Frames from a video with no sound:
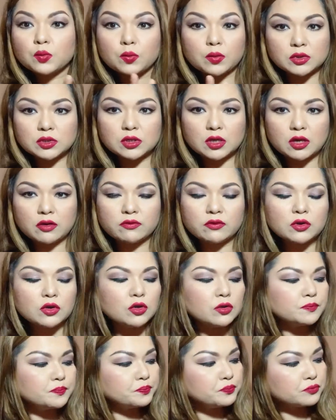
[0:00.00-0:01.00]

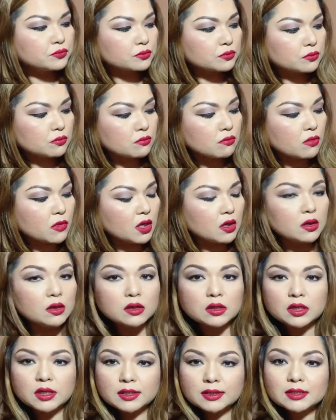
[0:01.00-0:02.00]
whatever
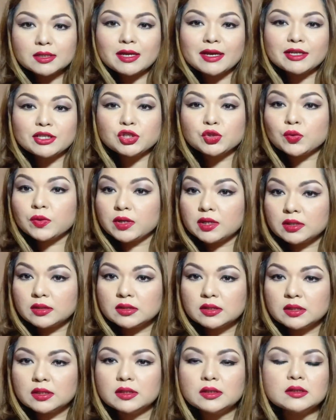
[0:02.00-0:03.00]
in size
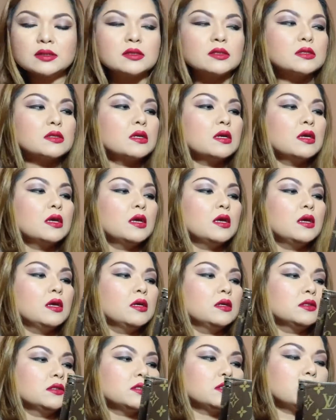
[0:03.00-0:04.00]
26.
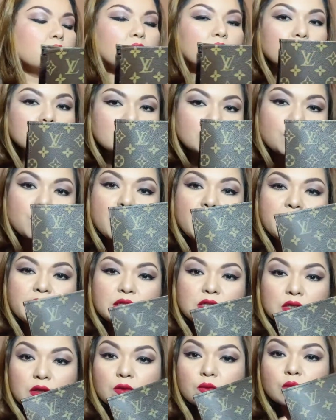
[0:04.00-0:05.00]
So it's quite
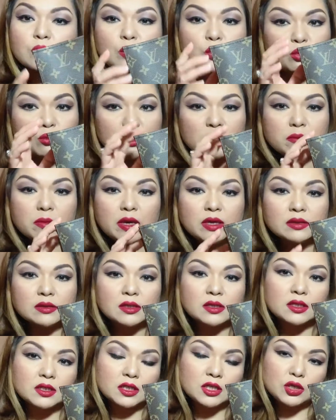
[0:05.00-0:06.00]
roomy.
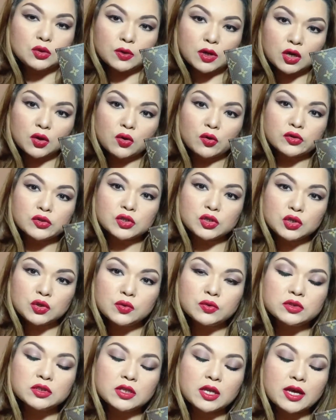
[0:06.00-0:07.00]
Basically, you can also
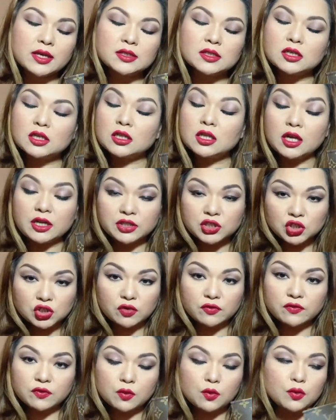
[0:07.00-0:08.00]
use it as a clutch,
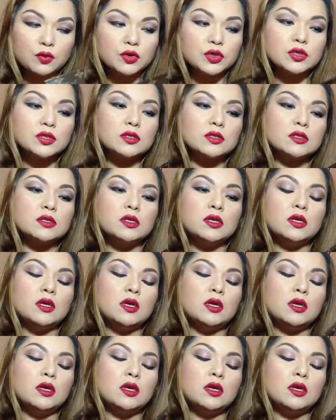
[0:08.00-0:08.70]
of course.